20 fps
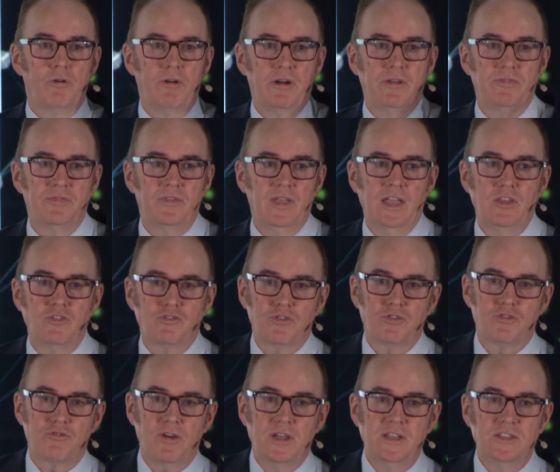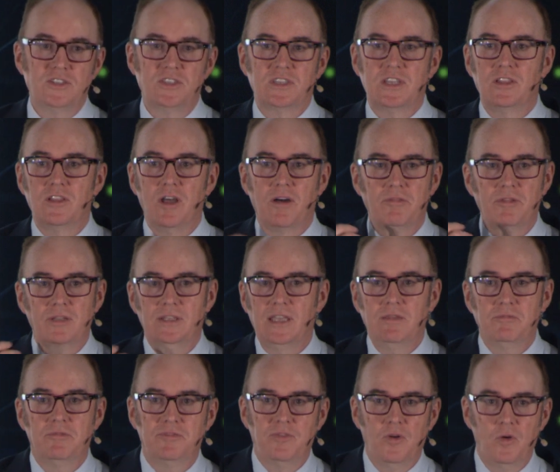or if interest rates did not
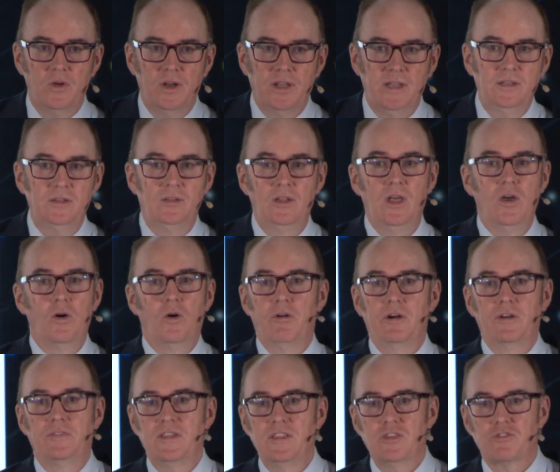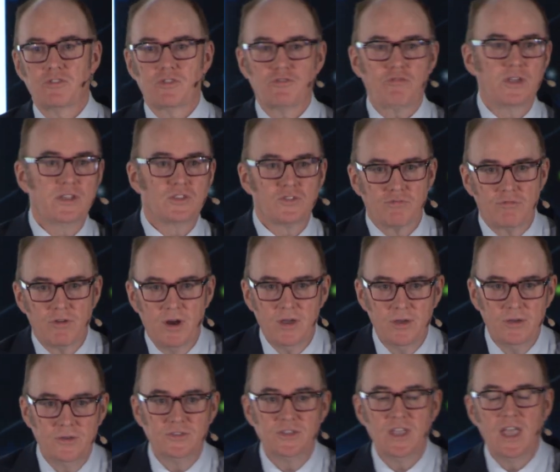keep falling, or if interest rates
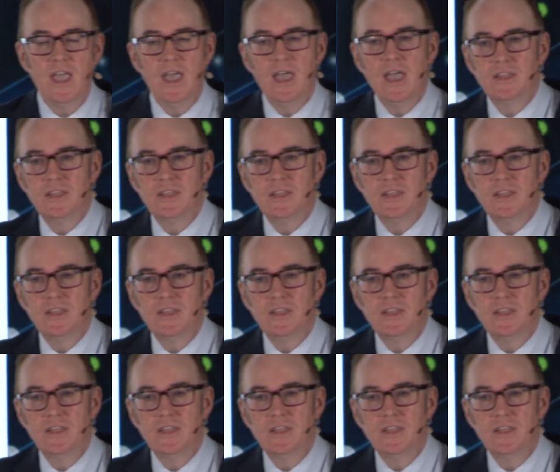rose,